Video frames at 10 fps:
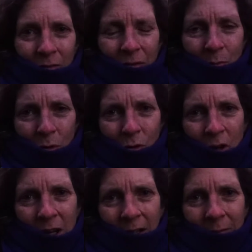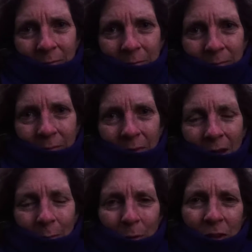for mourning,
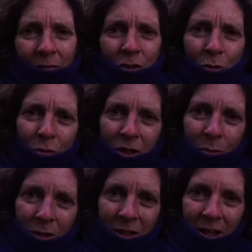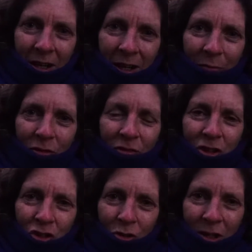but there is also a time for
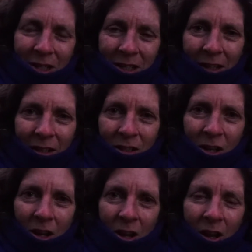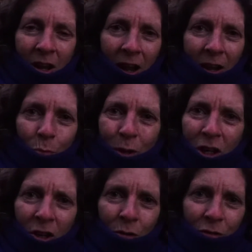rejoicing, and we
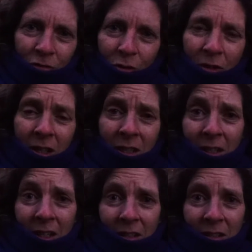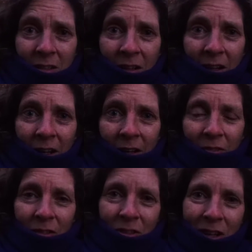go through these seasons in
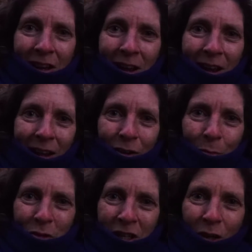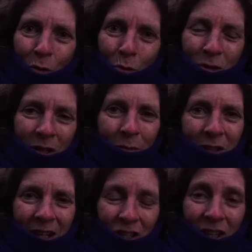life, and obviously autumn
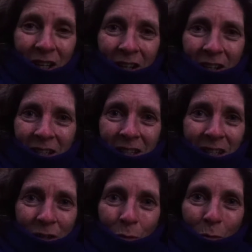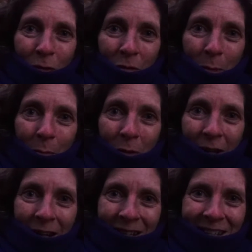is actually a season when we remember
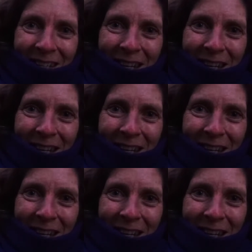that,